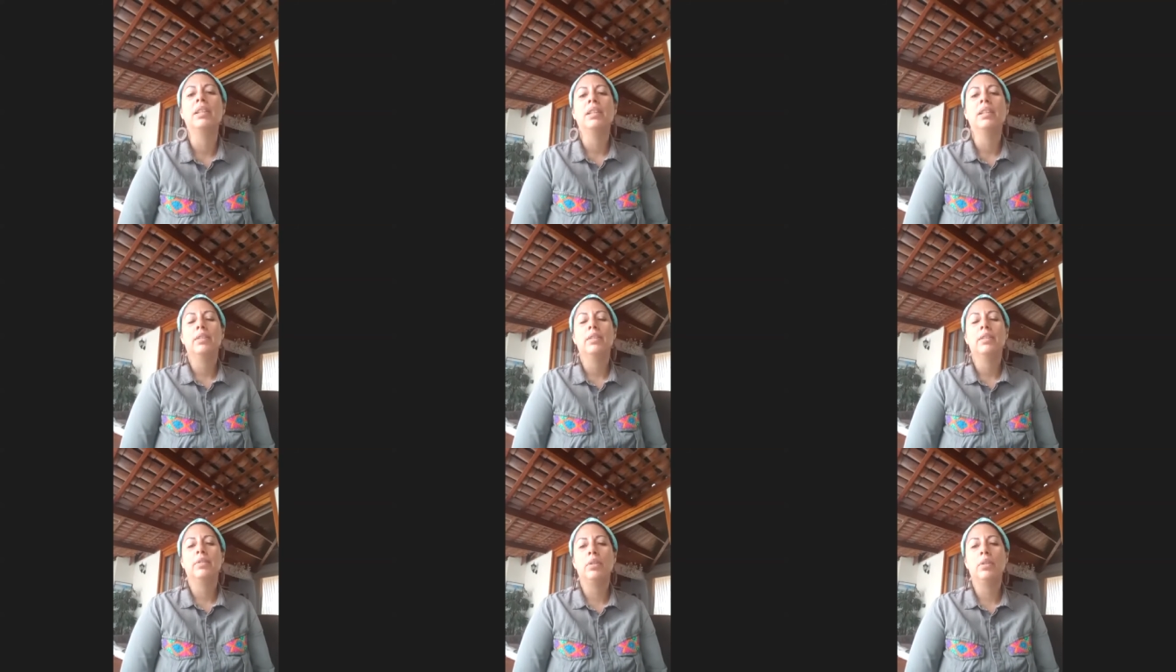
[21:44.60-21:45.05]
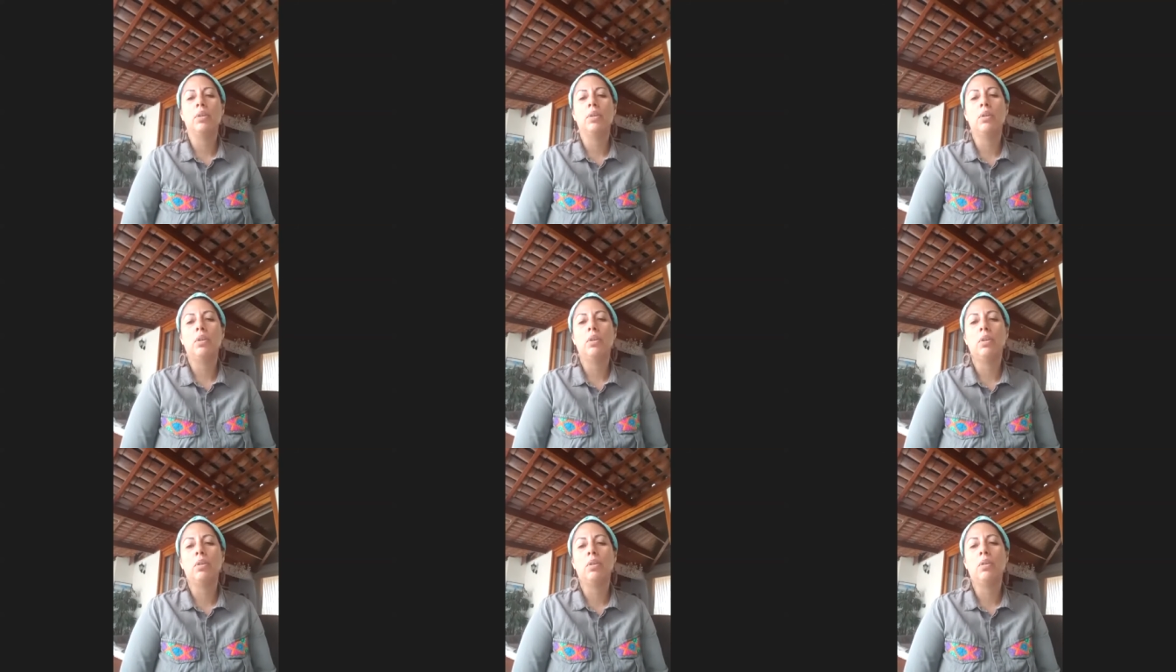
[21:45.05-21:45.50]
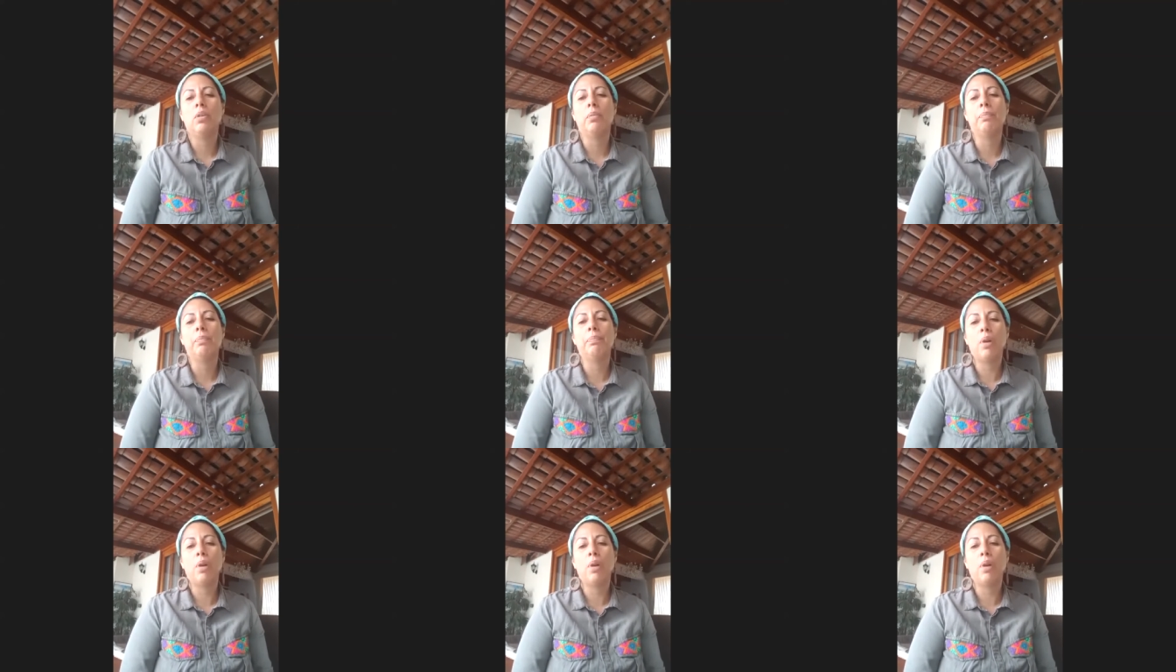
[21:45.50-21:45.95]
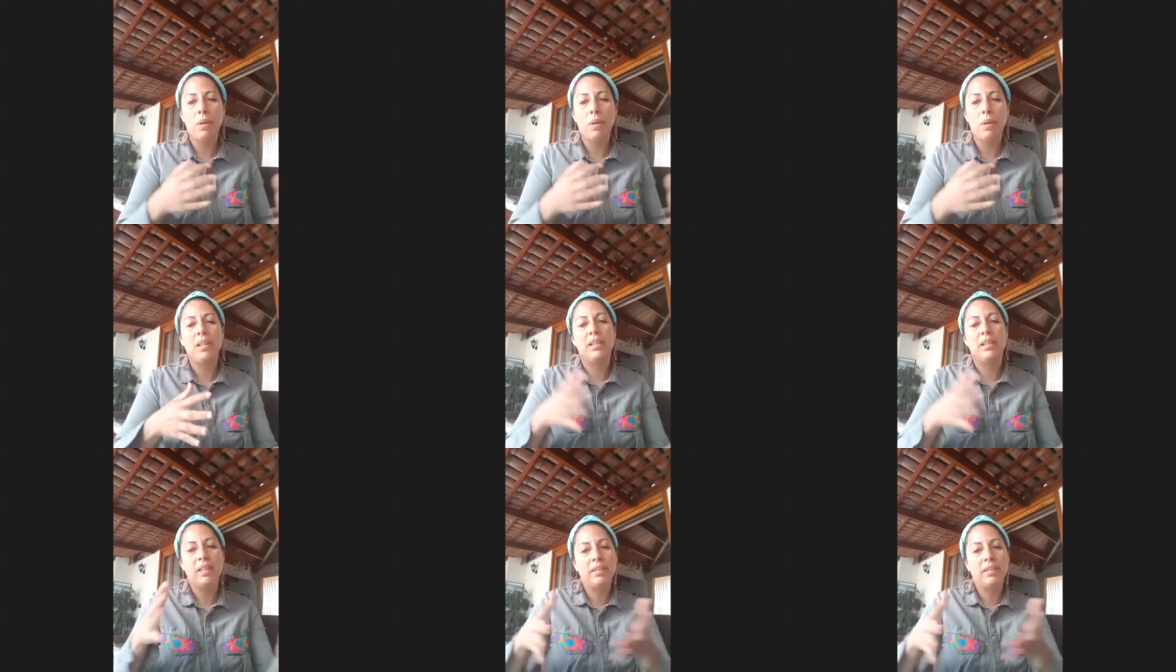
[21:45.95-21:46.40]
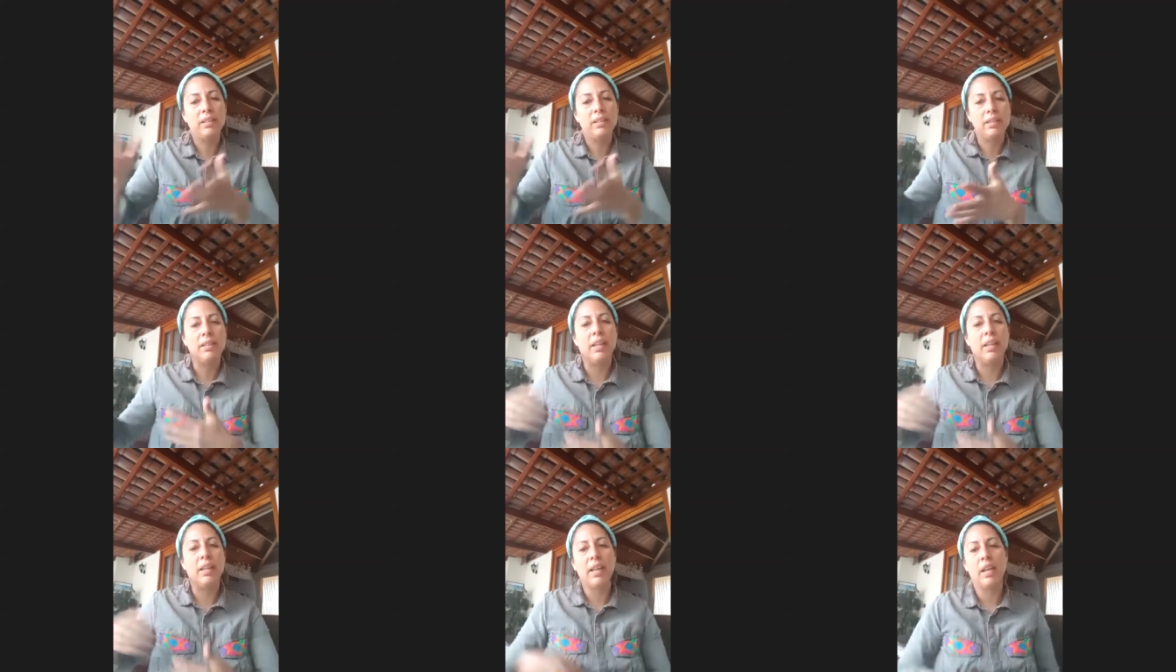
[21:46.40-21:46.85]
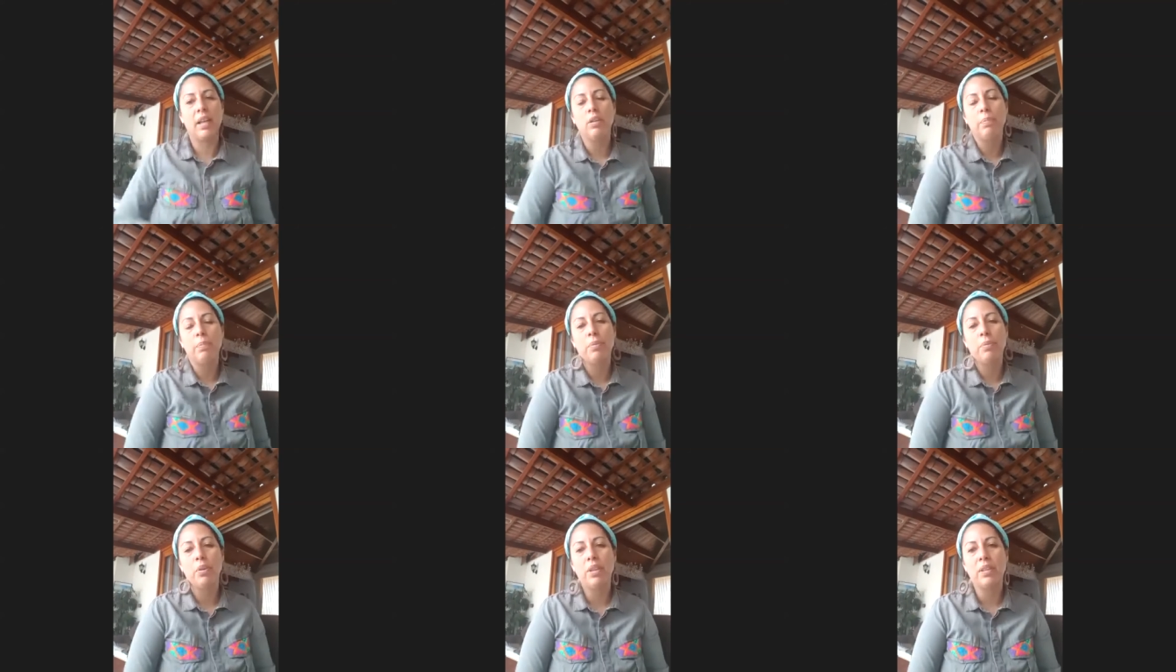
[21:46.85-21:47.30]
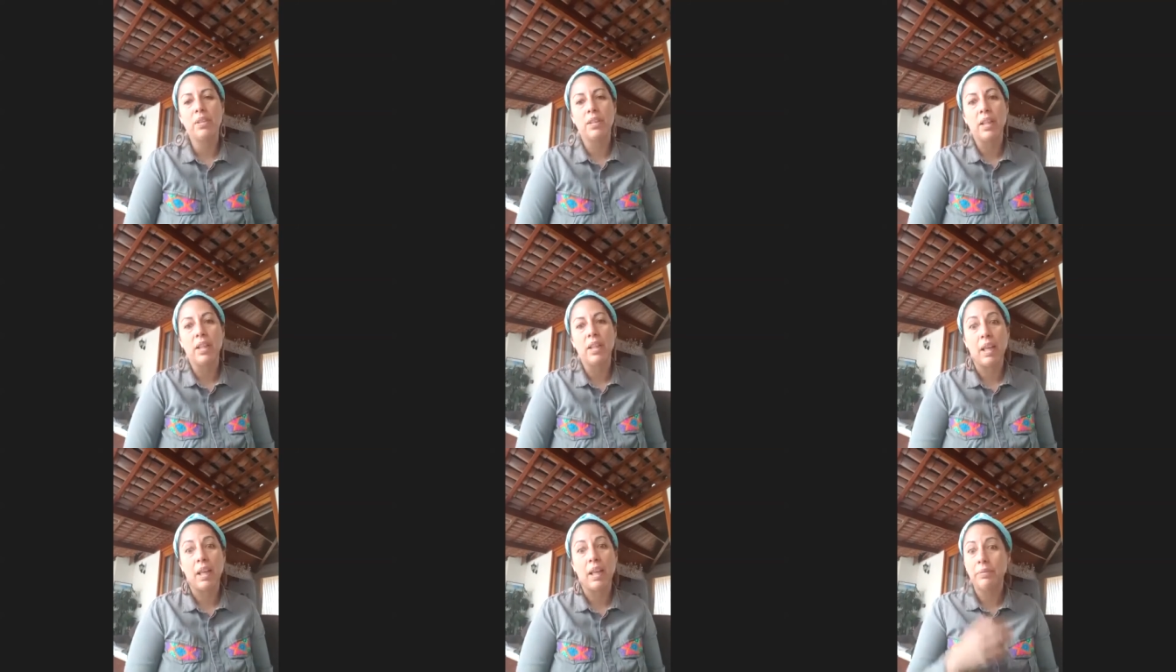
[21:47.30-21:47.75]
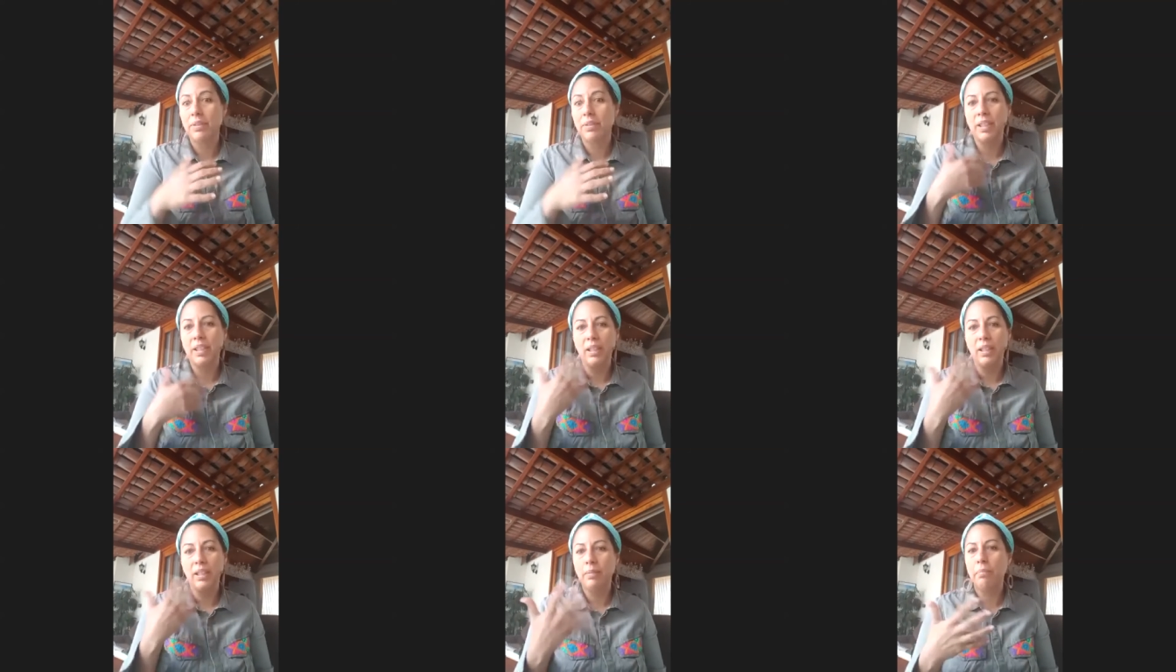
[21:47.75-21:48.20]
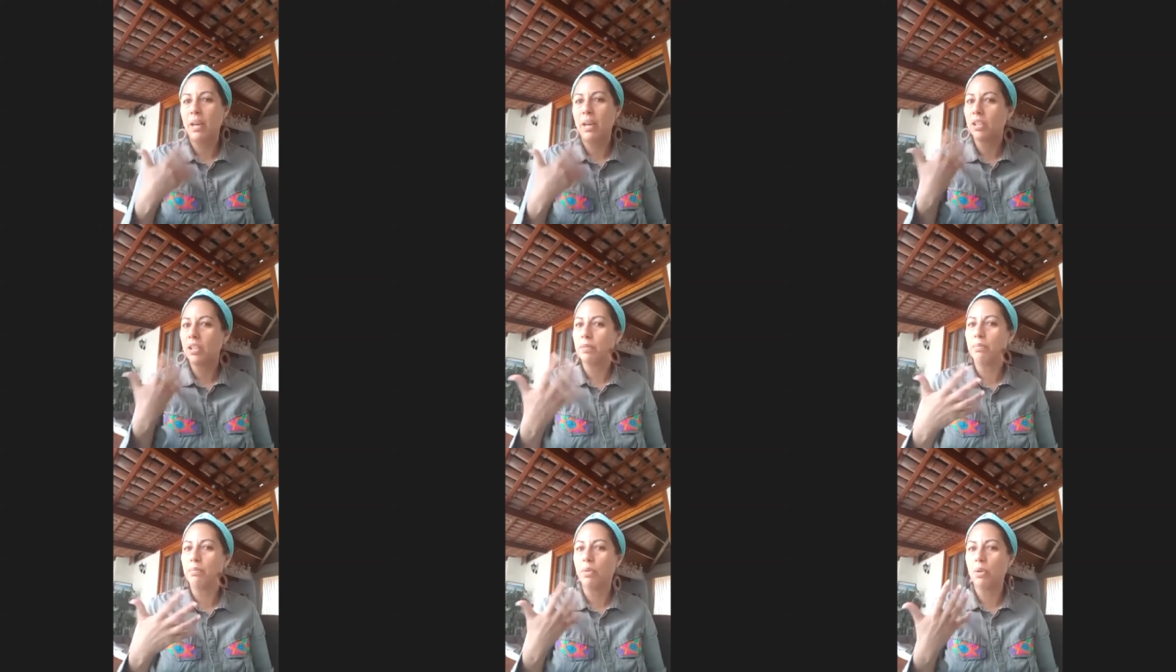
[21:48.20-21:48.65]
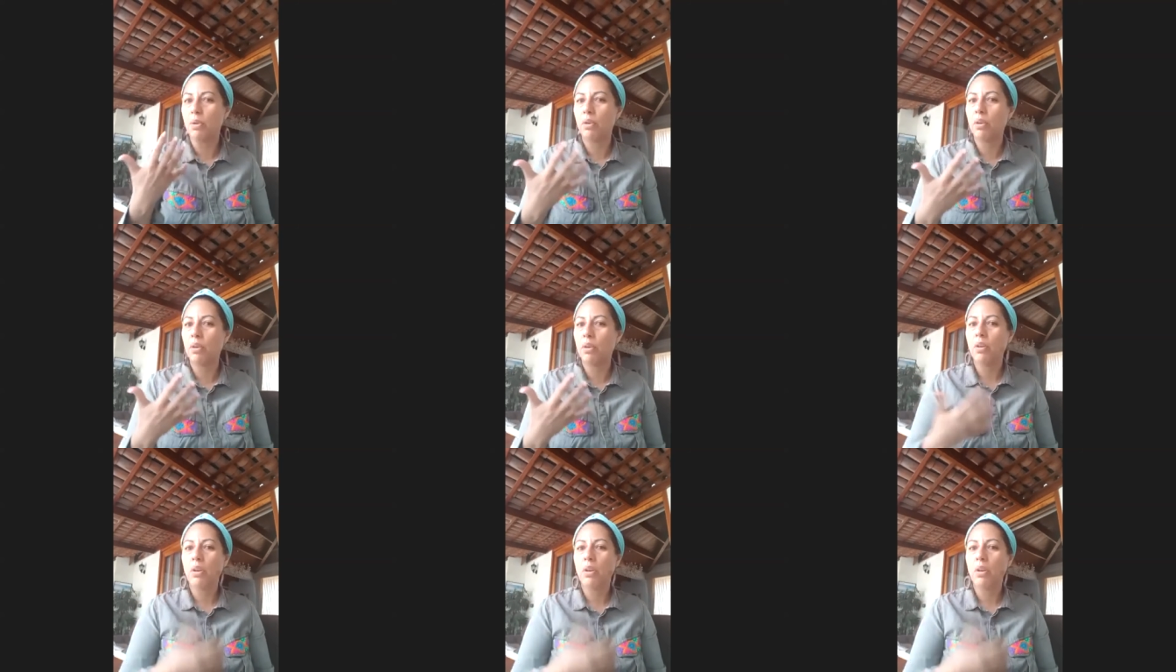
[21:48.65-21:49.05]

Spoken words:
So probably this is the kind of project that I have seen much more